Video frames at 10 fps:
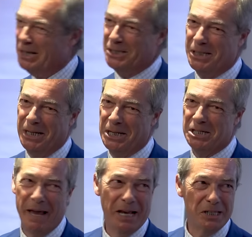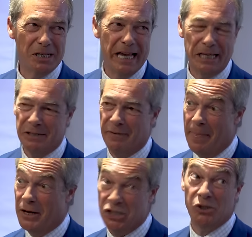us to make a success of it.
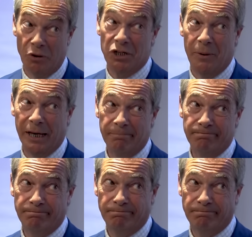And they're just not doing it.